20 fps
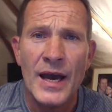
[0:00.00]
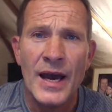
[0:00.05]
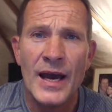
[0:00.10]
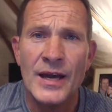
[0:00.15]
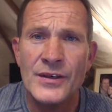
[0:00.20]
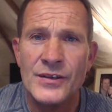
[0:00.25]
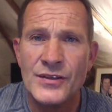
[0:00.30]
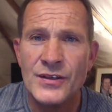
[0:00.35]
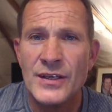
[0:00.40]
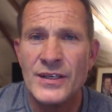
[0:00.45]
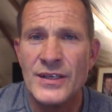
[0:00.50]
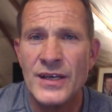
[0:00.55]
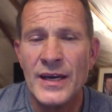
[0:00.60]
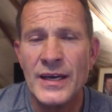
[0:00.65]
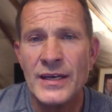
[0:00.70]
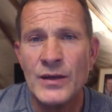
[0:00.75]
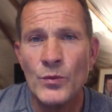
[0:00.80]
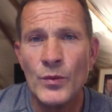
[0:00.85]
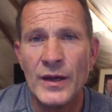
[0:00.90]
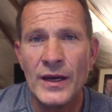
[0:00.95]
and
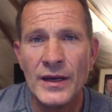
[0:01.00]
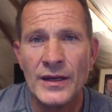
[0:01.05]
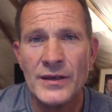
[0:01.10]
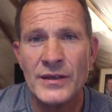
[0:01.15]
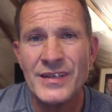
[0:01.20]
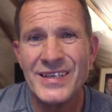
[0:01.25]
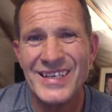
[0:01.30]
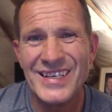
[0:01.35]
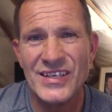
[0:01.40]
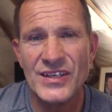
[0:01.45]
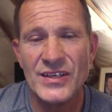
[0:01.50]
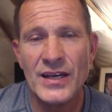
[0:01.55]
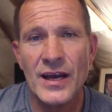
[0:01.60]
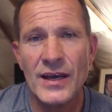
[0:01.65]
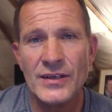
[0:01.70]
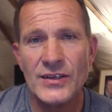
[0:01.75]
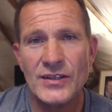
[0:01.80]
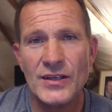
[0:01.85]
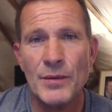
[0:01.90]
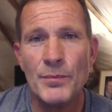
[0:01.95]
today we're going to
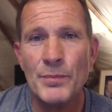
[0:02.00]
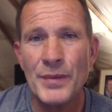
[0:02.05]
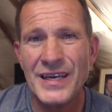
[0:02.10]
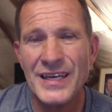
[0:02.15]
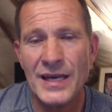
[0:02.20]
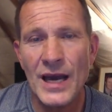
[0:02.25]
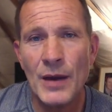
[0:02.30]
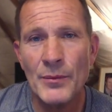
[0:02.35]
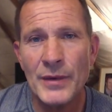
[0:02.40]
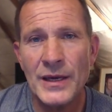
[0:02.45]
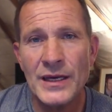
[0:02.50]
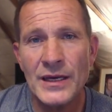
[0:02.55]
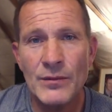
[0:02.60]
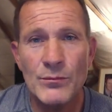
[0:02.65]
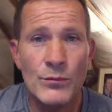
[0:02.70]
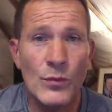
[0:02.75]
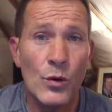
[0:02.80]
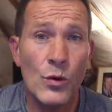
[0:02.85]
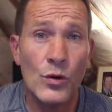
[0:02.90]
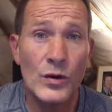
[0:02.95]
discuss becoming
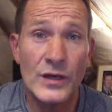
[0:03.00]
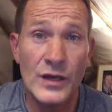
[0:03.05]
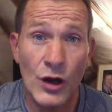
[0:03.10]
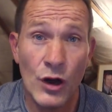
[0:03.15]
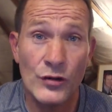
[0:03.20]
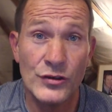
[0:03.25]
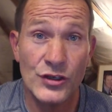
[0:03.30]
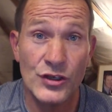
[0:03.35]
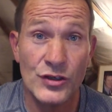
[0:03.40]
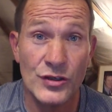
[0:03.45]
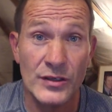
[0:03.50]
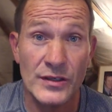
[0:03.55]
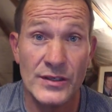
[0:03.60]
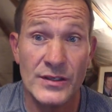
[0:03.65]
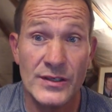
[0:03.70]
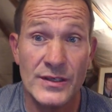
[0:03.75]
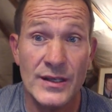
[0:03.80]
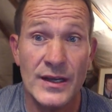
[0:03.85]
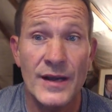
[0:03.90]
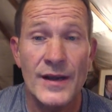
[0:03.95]
more
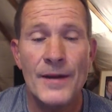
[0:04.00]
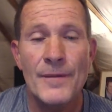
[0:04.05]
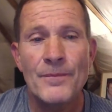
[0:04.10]
conscious,